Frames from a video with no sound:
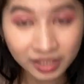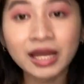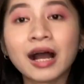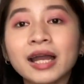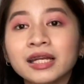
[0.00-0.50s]

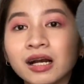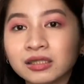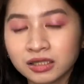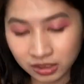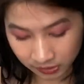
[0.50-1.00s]
Yeah, I
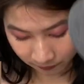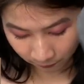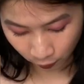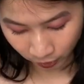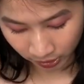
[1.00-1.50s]
got this
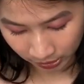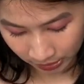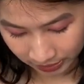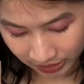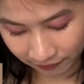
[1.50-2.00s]
for
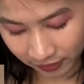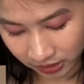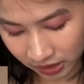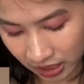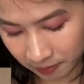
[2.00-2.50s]

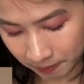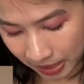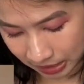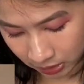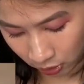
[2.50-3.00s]
79
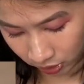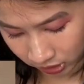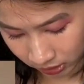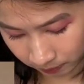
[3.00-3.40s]
pesos.